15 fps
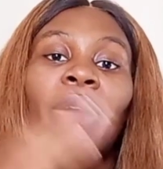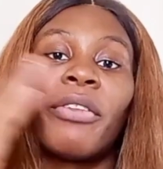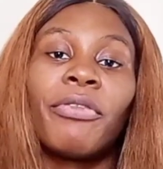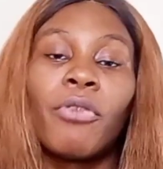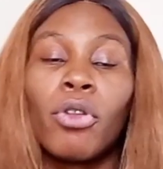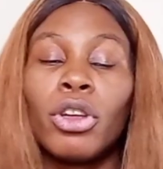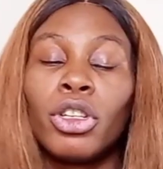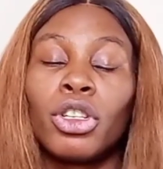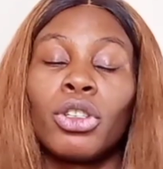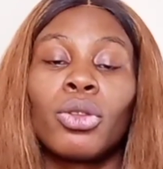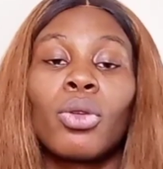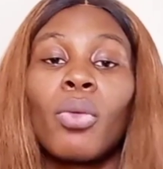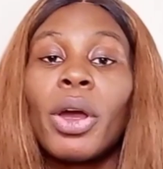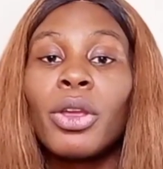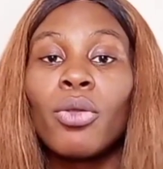by 4 inches.
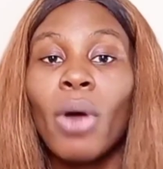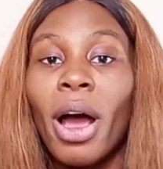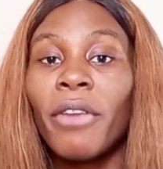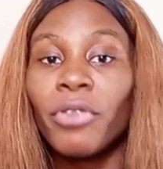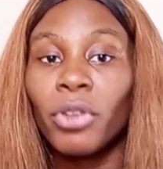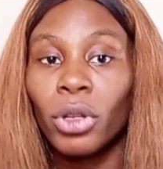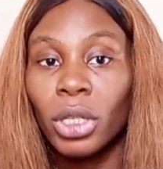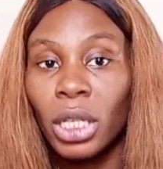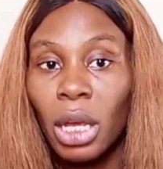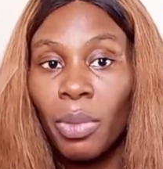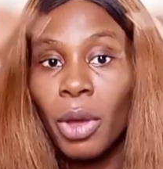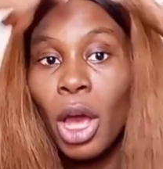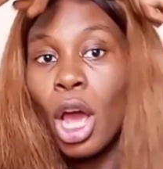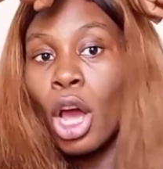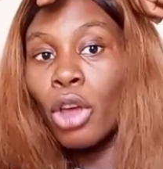So when you have your
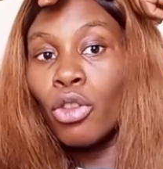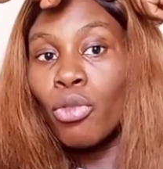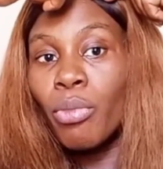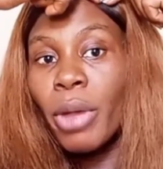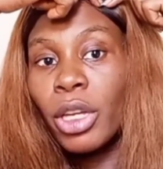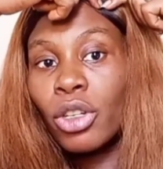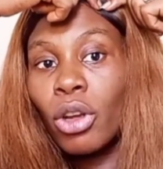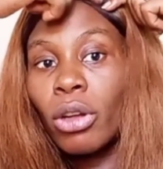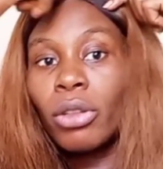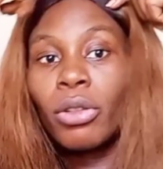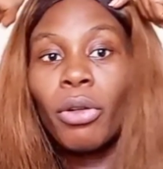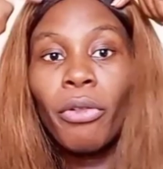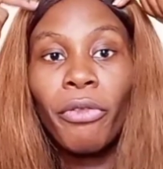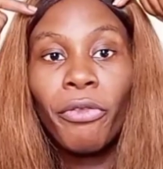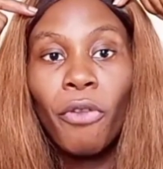tape, you measured
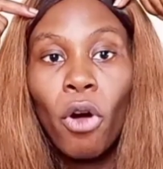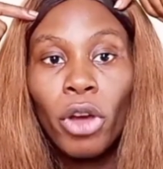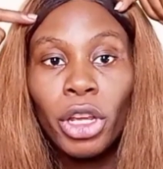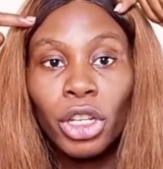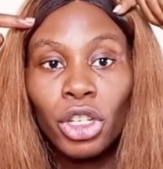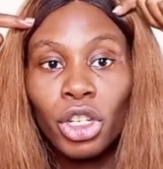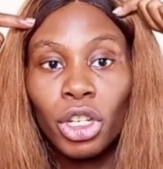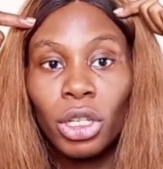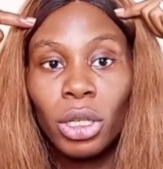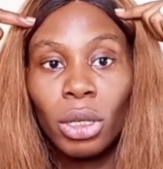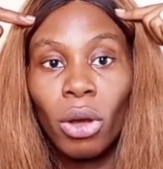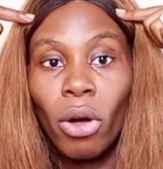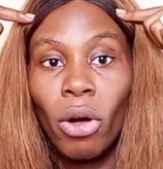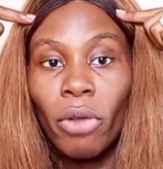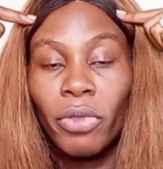4
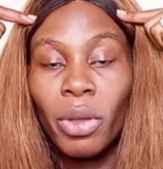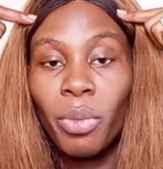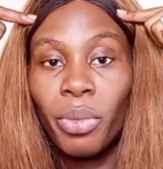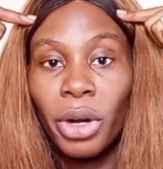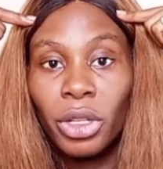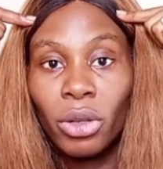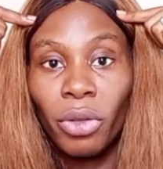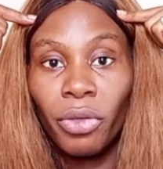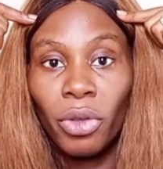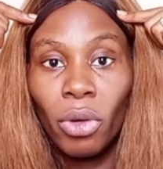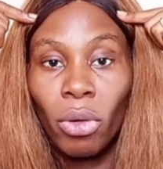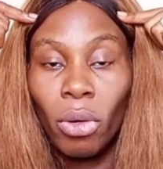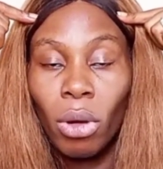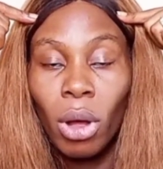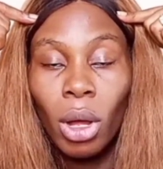inches of the breadth of
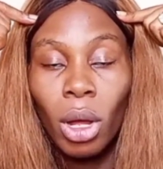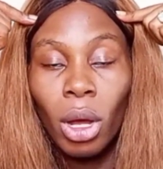your